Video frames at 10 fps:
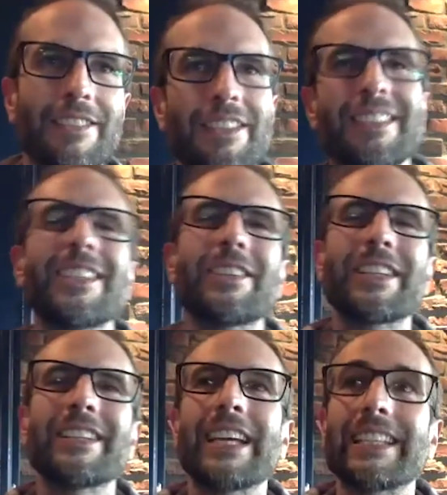i don't know
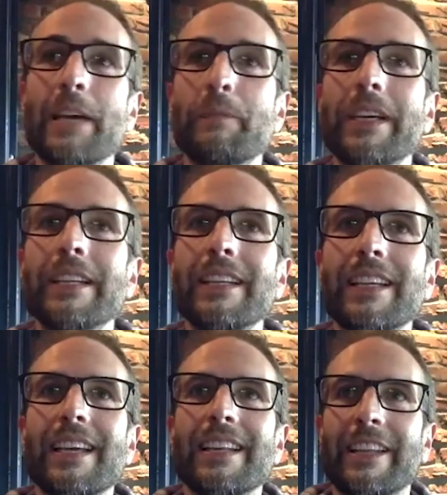that like that but
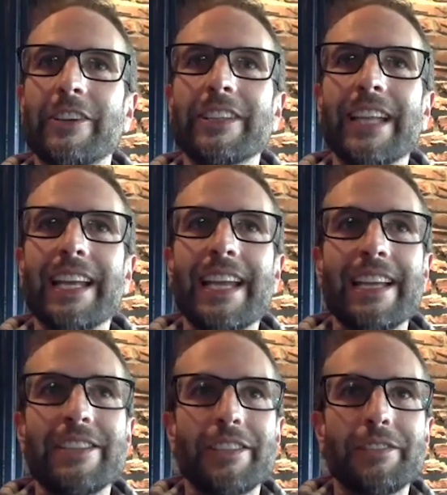that are in that
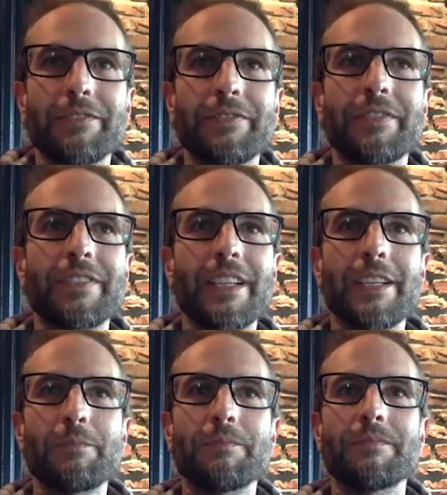edge of
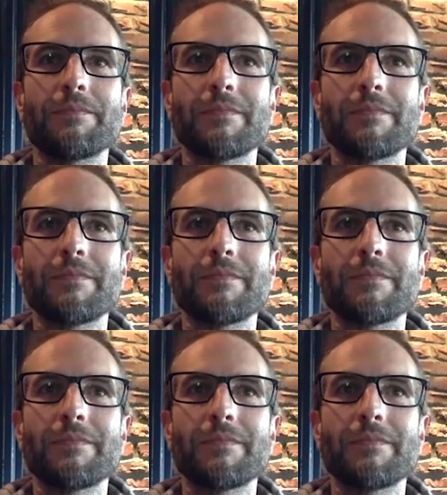um,